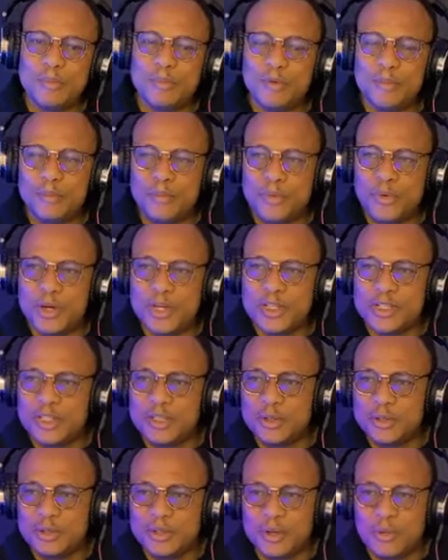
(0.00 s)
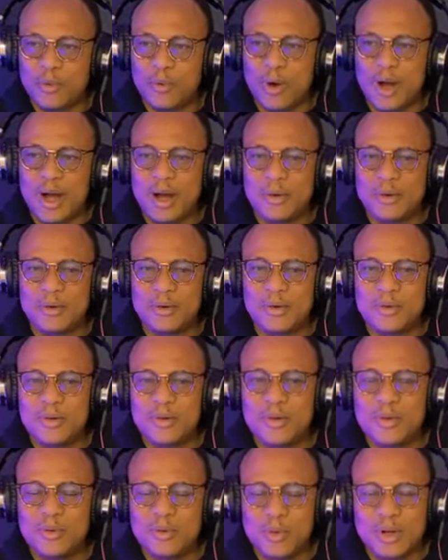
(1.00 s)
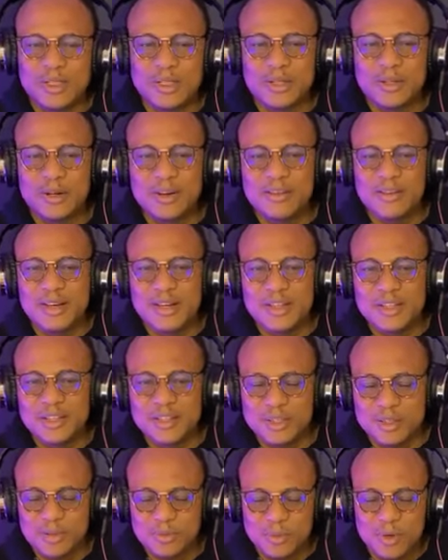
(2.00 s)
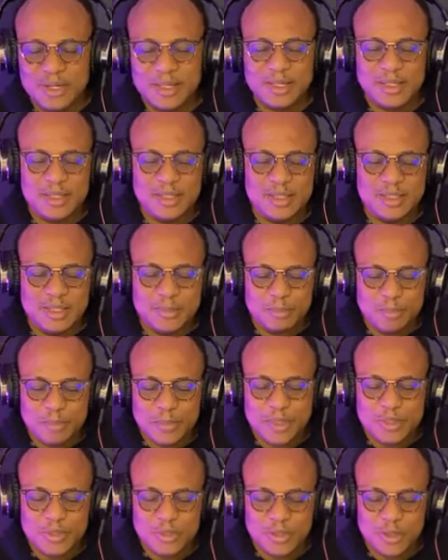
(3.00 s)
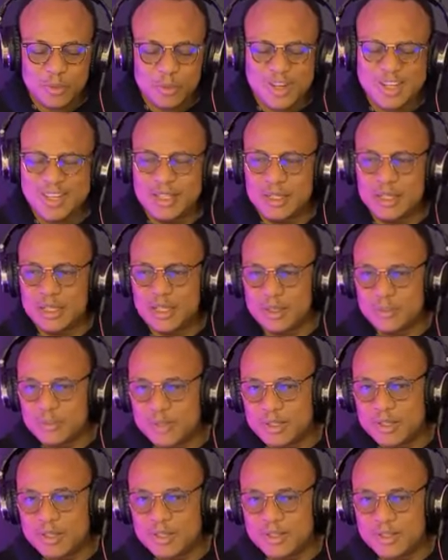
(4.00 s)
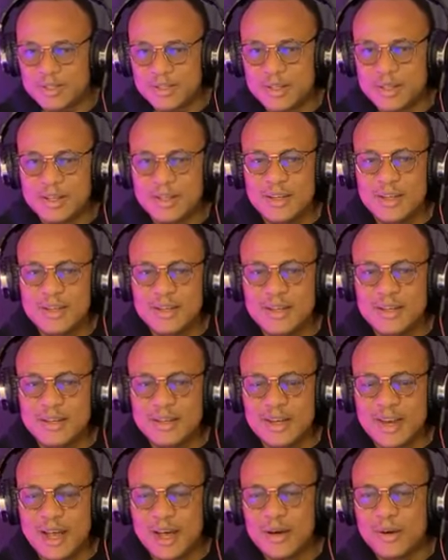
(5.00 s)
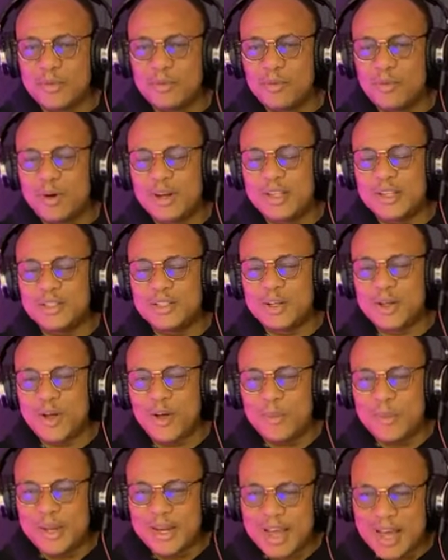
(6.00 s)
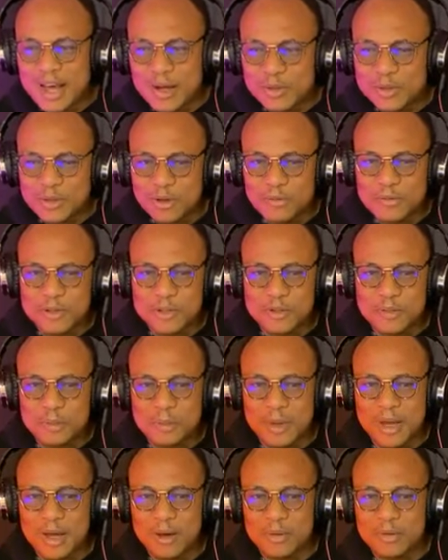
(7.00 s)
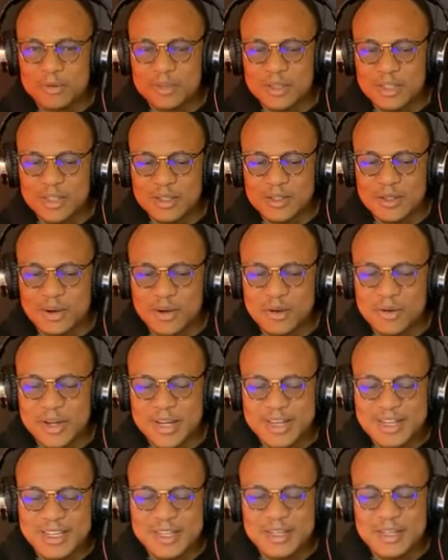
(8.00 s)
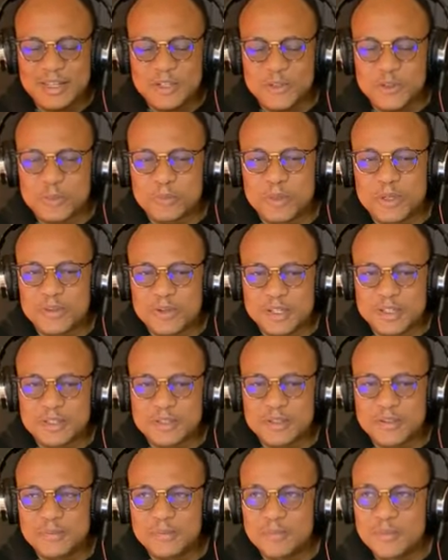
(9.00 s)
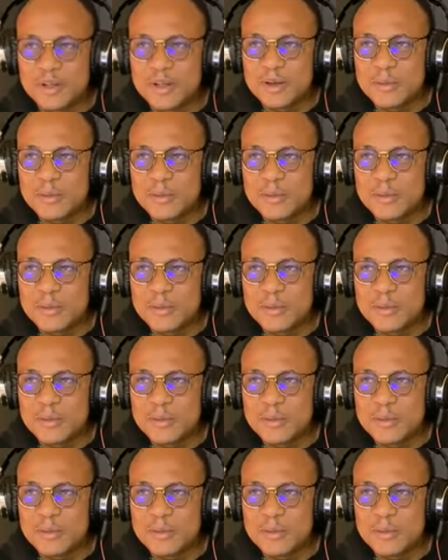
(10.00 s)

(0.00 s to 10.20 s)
some people preaching, you say, Wow, what a revelation. What a deep mystery. What a deep things. Now, what is coming out of his mouth is already in his spirit,